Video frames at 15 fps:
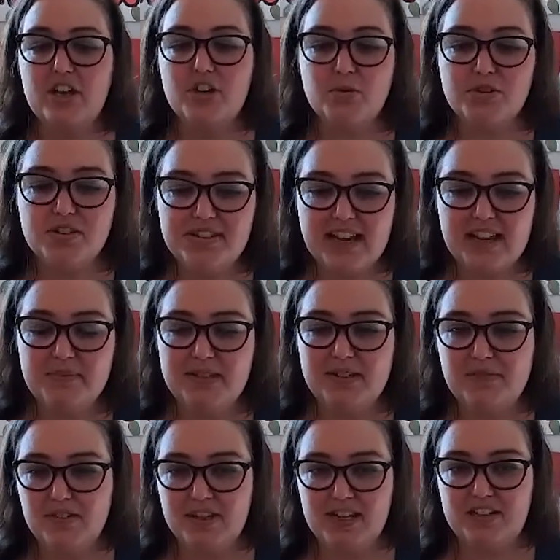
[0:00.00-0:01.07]
your statement
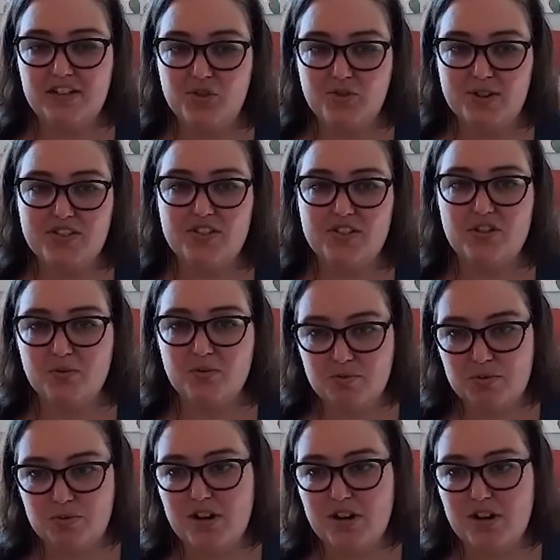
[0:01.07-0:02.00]
of need addresses the root